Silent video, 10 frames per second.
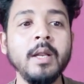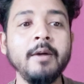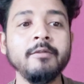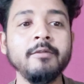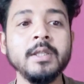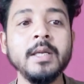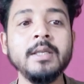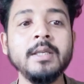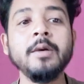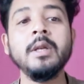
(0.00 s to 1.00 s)
After
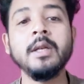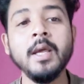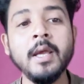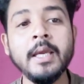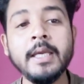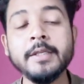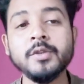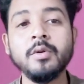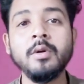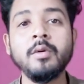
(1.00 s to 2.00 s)
that they will
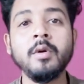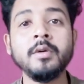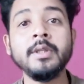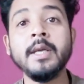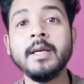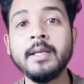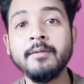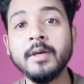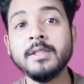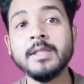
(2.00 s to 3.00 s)
install on their
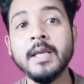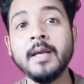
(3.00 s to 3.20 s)
device